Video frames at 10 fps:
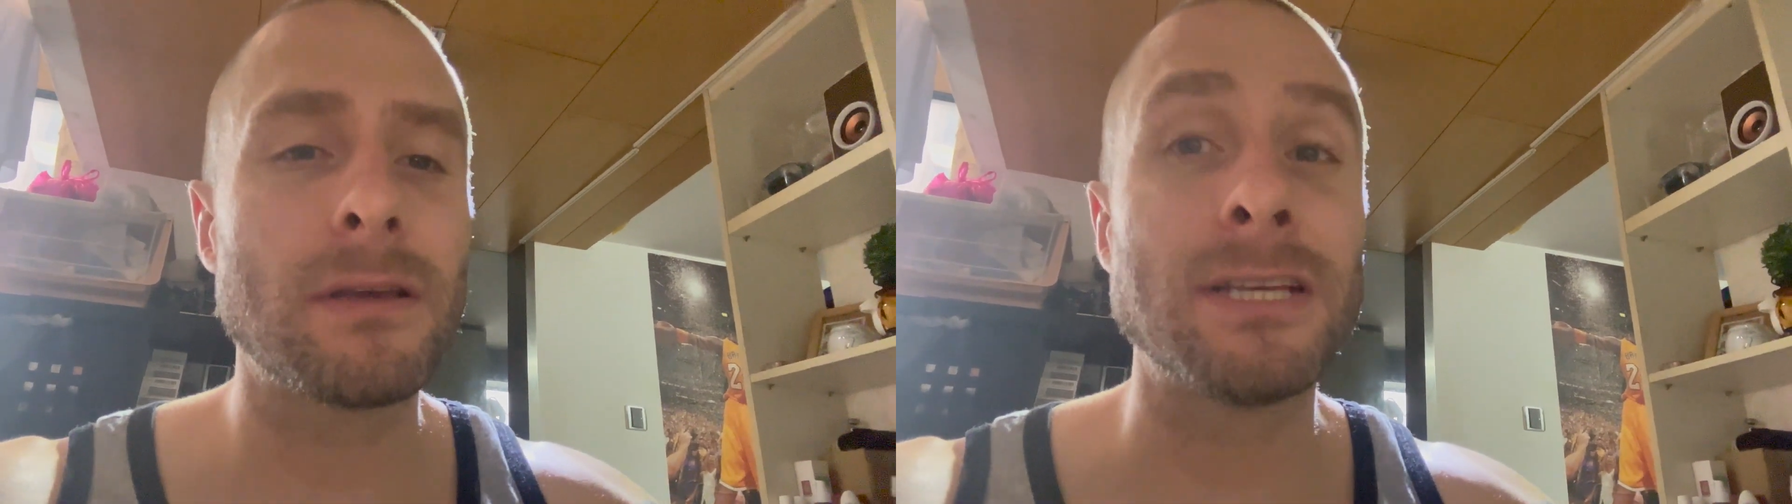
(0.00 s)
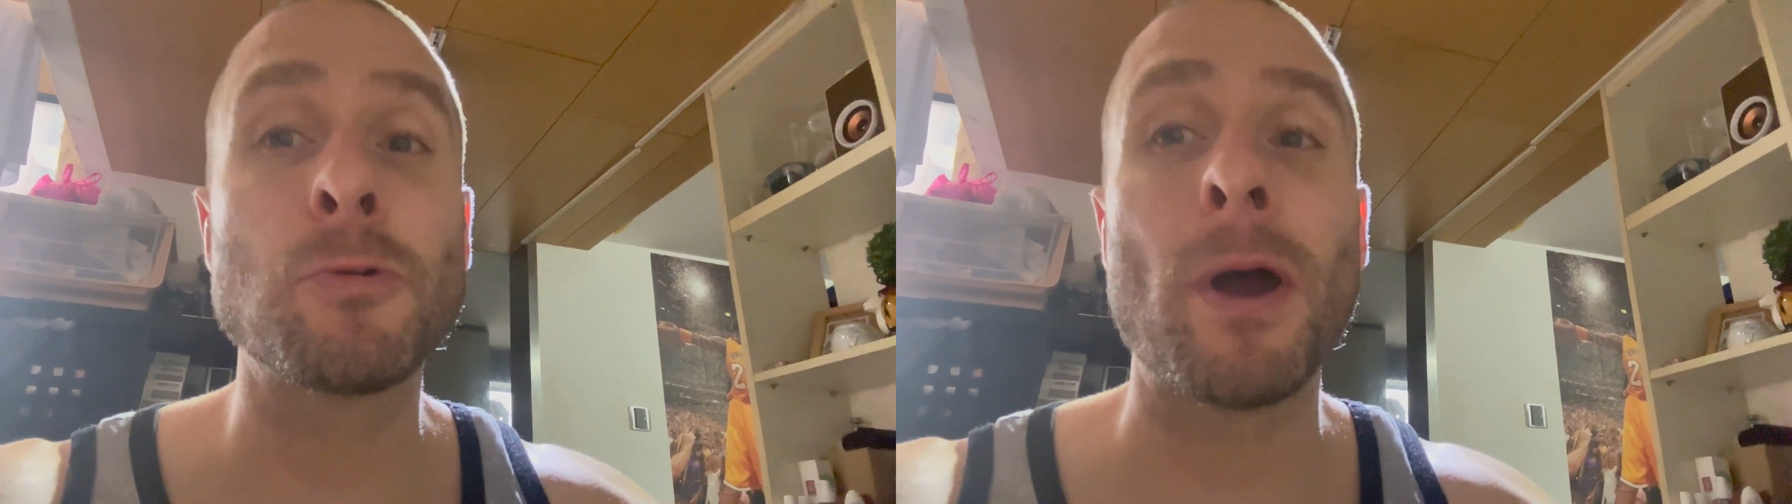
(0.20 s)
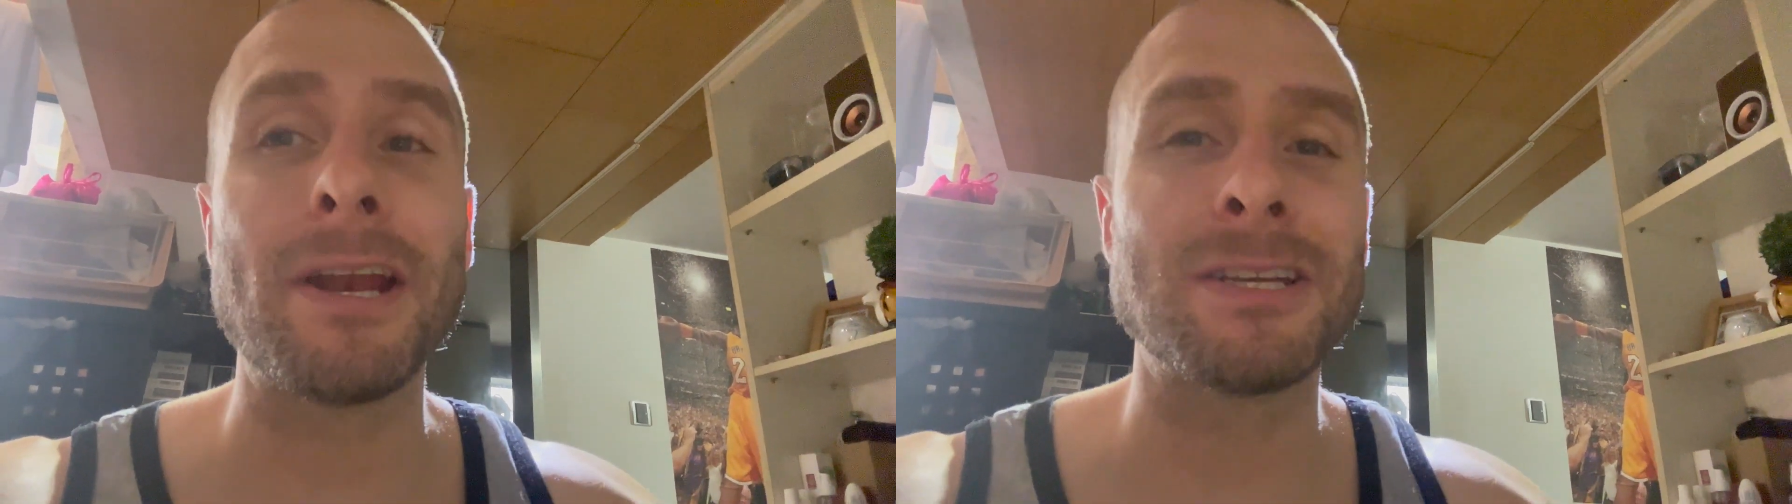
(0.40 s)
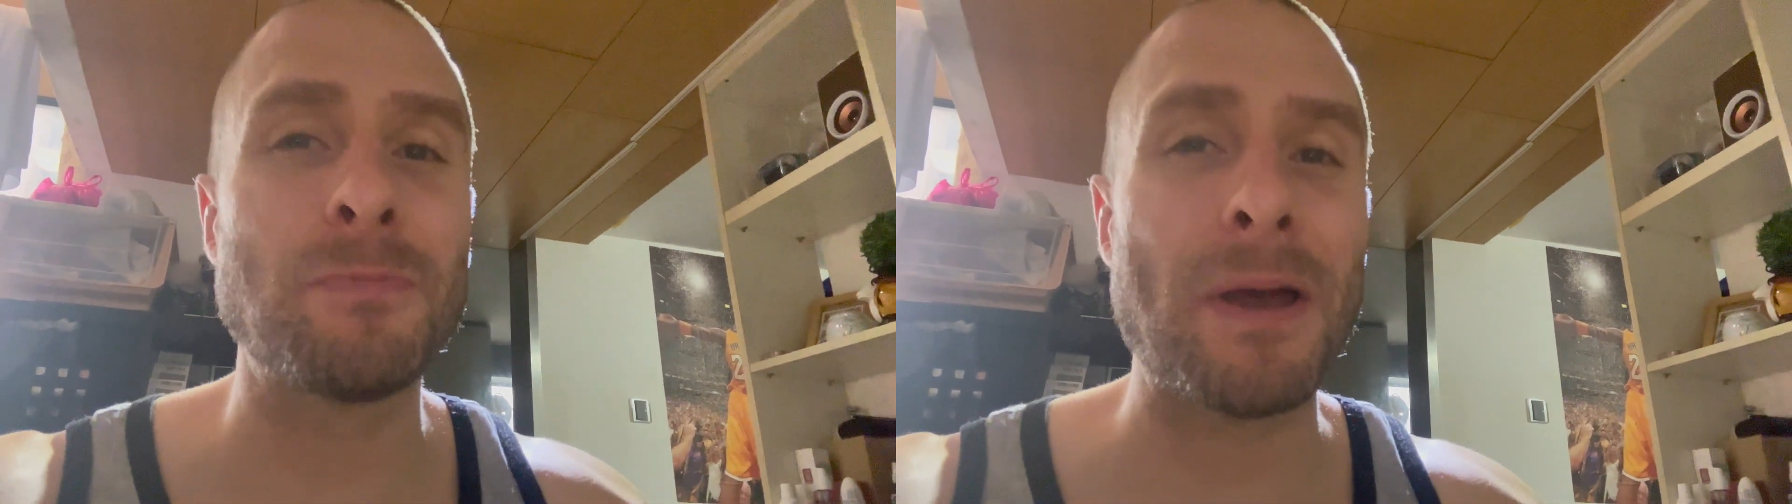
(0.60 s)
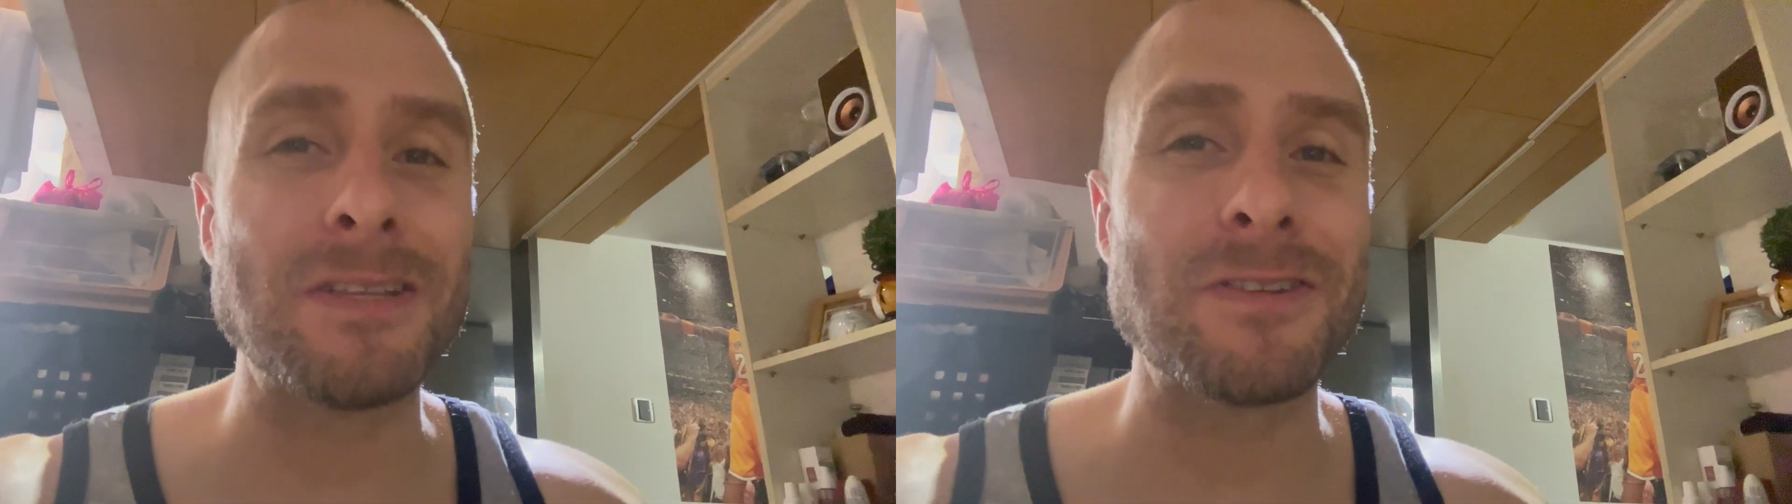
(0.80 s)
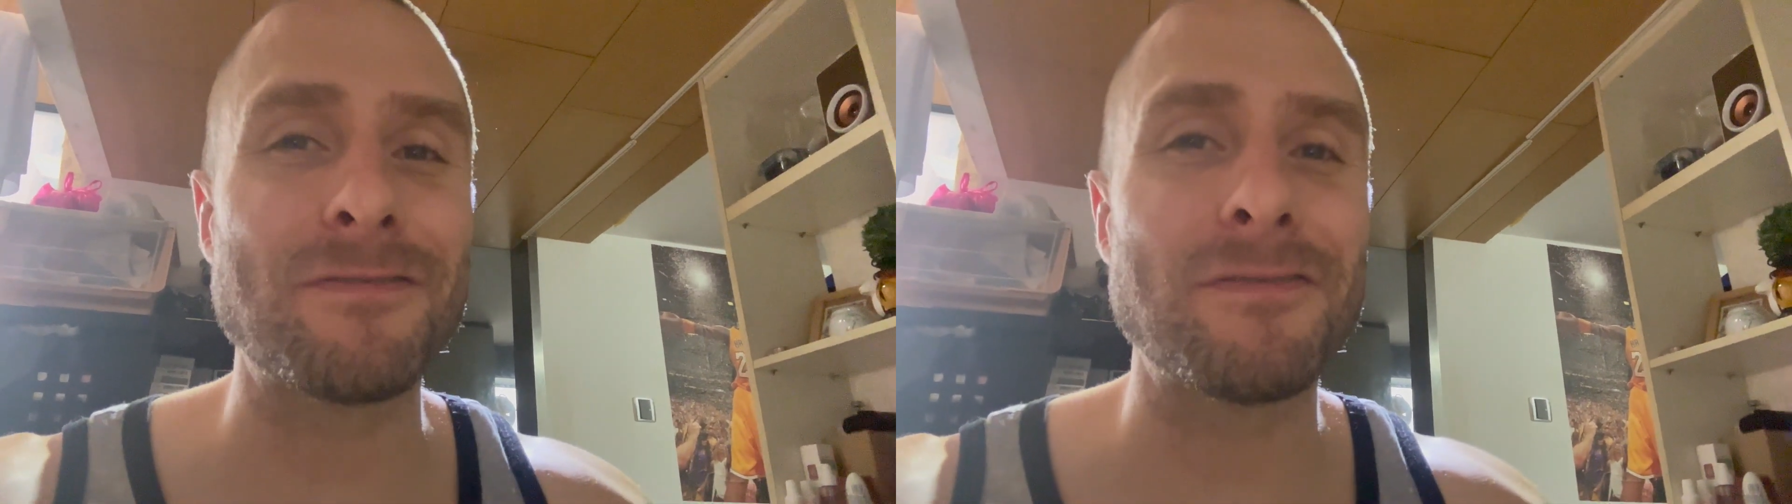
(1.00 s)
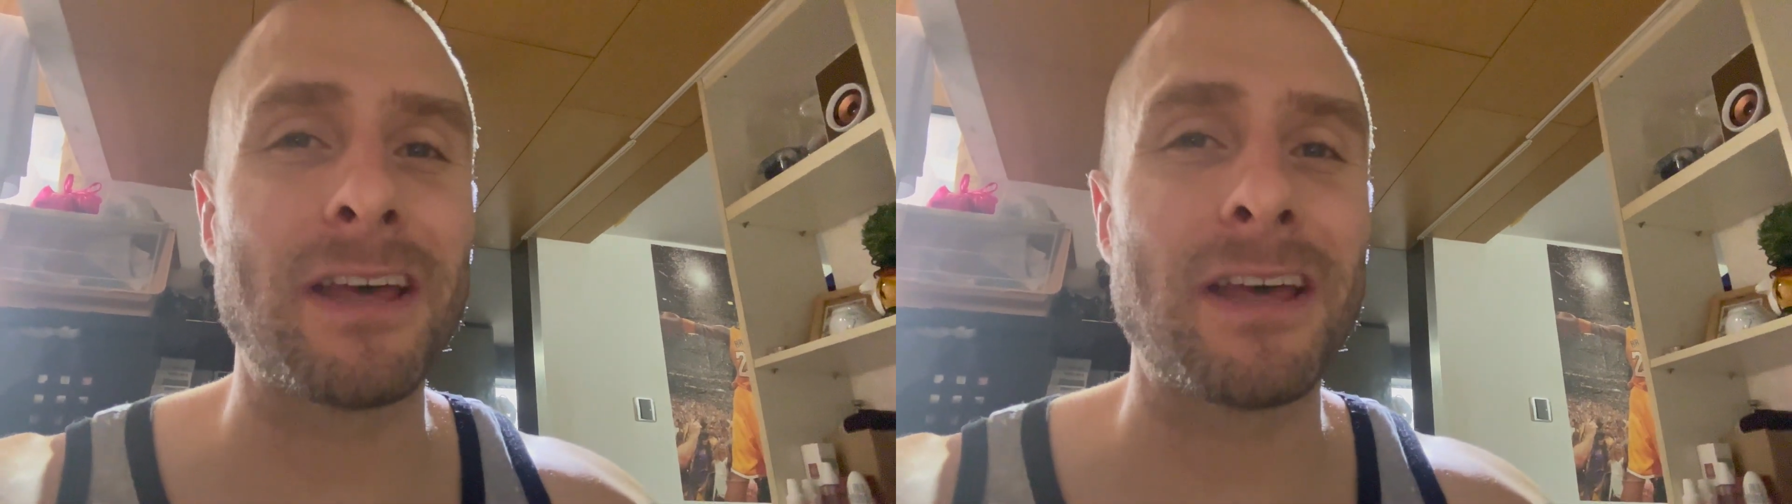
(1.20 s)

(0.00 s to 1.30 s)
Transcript: It's quite expensive.